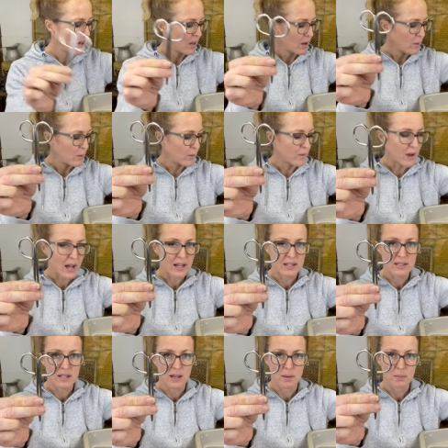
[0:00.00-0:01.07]
We've got
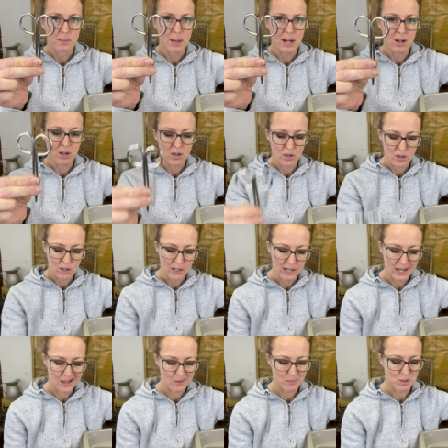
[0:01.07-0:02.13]
some medical
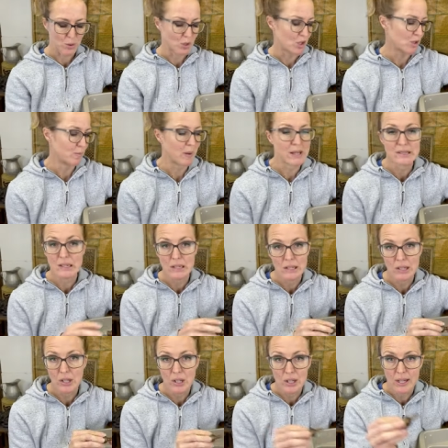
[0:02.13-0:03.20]
clamps, which basically
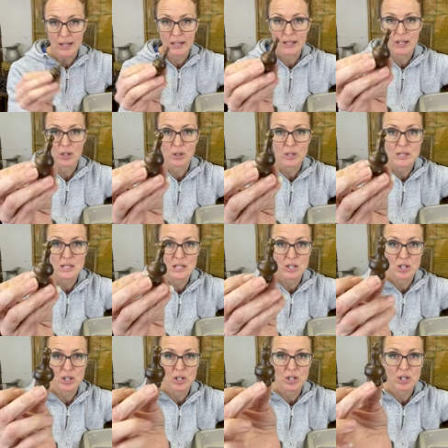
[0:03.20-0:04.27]
look like little
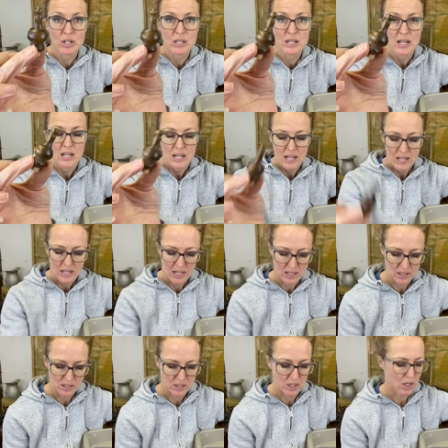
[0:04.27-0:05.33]
scissors,
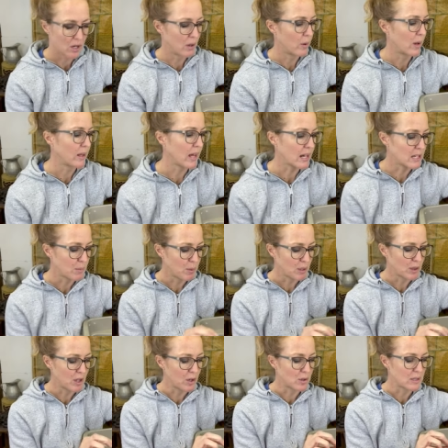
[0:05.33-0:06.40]
and so I like to
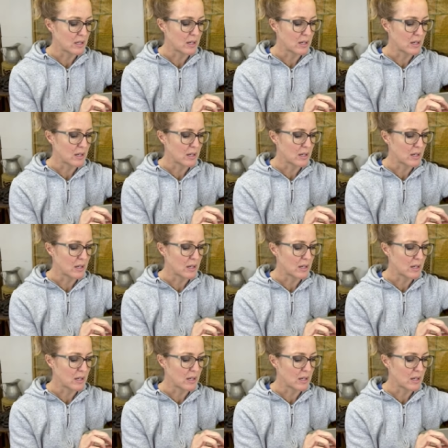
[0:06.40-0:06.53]
put those in a